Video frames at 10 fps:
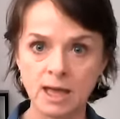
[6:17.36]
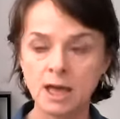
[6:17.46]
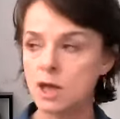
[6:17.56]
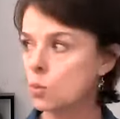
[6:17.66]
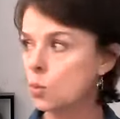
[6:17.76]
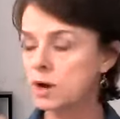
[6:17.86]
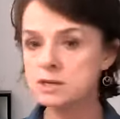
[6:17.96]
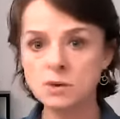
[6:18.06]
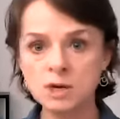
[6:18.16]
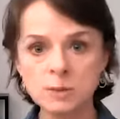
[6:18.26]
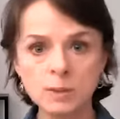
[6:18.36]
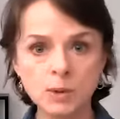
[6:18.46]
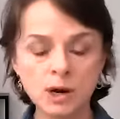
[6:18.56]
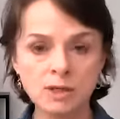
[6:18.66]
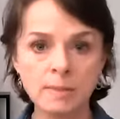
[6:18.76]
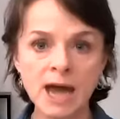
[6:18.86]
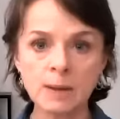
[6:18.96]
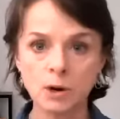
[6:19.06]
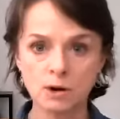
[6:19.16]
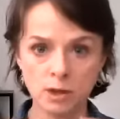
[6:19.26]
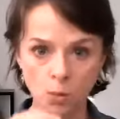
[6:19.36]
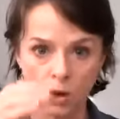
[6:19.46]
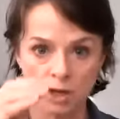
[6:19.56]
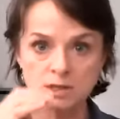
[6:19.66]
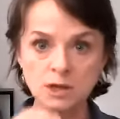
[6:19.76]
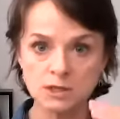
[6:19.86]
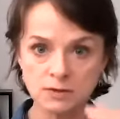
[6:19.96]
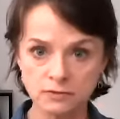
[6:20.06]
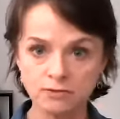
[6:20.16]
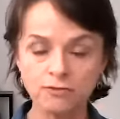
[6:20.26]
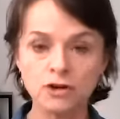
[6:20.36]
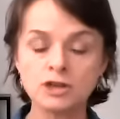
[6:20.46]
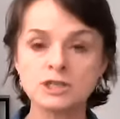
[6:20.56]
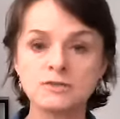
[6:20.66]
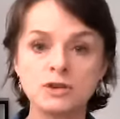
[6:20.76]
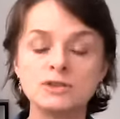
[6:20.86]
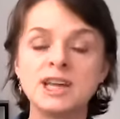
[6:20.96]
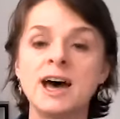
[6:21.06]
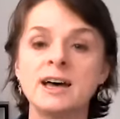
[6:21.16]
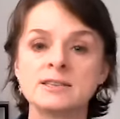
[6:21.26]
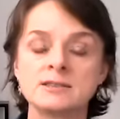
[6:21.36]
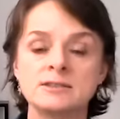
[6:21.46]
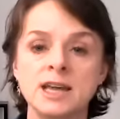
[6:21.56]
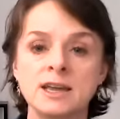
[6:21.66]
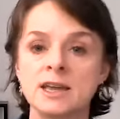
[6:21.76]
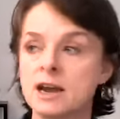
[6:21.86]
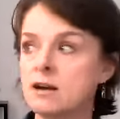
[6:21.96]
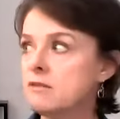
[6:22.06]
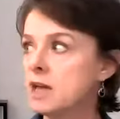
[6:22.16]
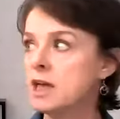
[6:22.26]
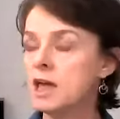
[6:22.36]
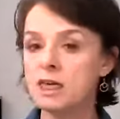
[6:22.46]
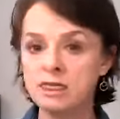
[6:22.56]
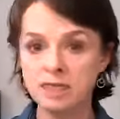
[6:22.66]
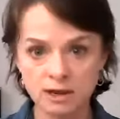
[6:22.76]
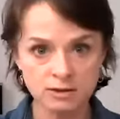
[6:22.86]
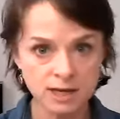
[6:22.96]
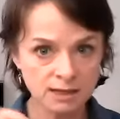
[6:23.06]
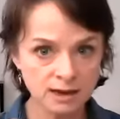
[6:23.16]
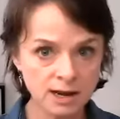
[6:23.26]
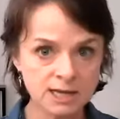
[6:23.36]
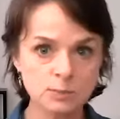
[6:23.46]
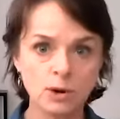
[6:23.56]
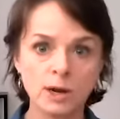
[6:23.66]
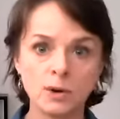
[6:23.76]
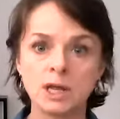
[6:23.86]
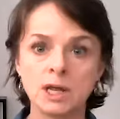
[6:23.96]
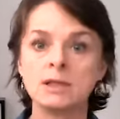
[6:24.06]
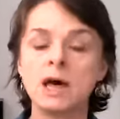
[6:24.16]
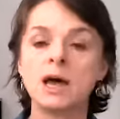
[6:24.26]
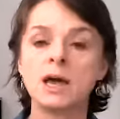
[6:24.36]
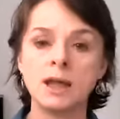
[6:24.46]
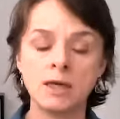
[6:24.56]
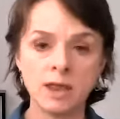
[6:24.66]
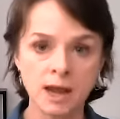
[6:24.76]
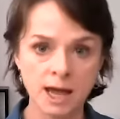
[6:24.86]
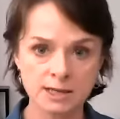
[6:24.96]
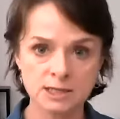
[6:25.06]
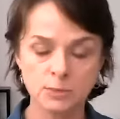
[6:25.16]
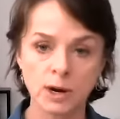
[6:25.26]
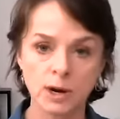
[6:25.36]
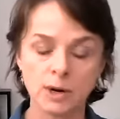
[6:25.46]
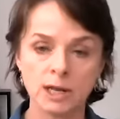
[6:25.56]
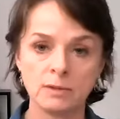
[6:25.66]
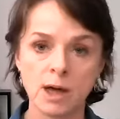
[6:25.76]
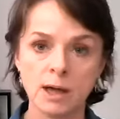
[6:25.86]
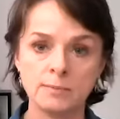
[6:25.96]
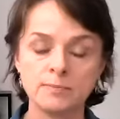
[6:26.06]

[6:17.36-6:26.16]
and what is going to be put on the back burner, that once those first few tasks are taken care of, then you take the next priority in line and the next priority in line.